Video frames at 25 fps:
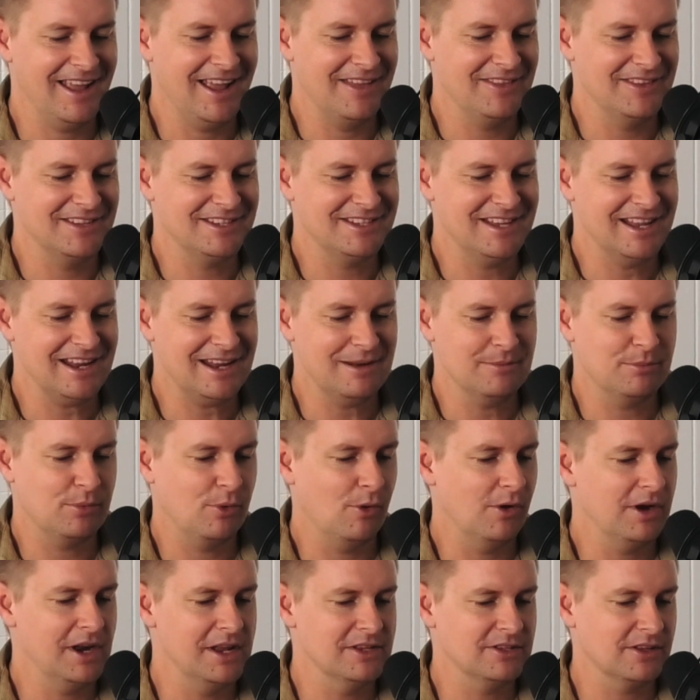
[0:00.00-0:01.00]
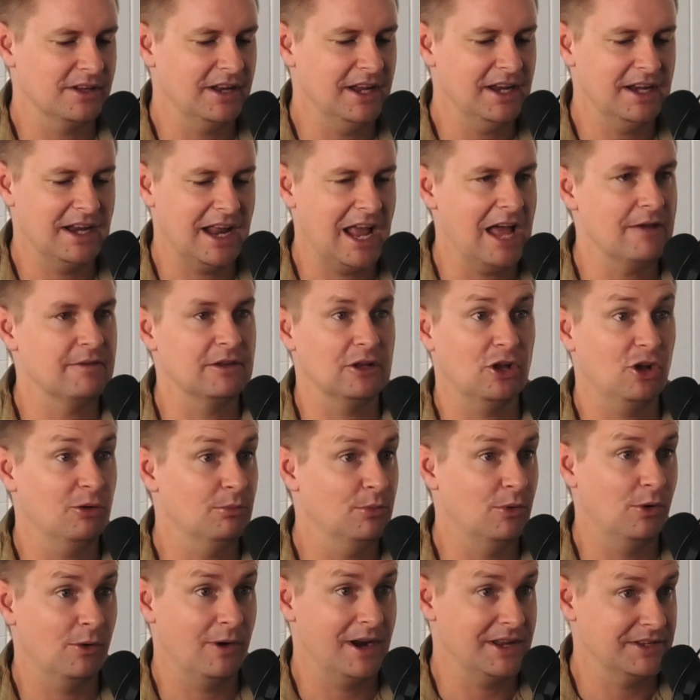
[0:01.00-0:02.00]
and the second point is I need to have a lot
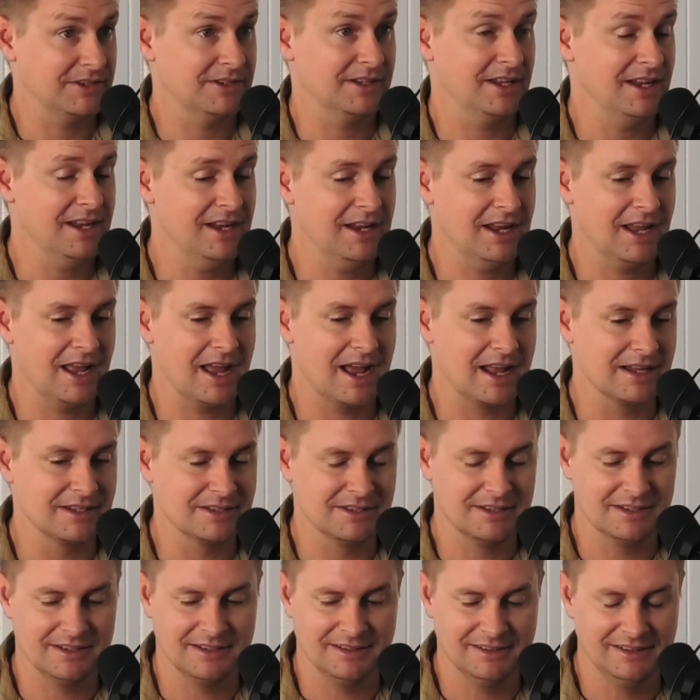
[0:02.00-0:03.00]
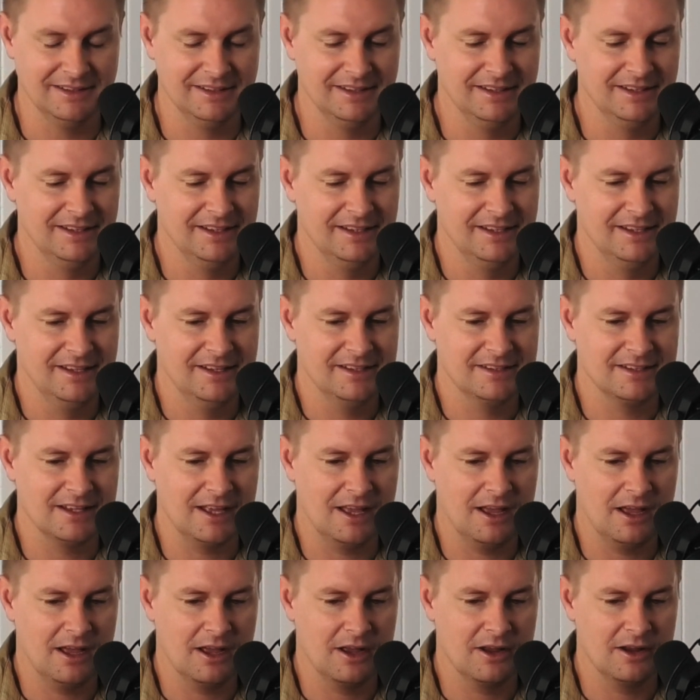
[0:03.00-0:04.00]
more SD cards. So
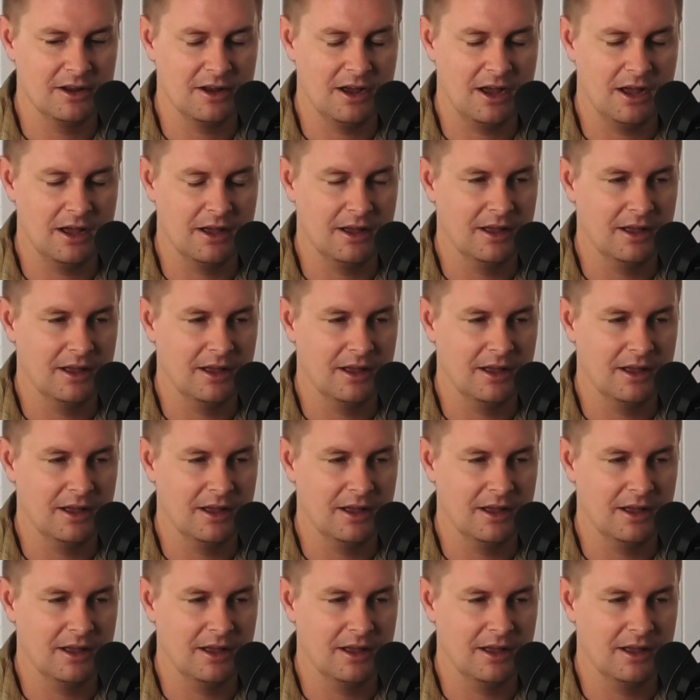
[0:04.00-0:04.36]
That's,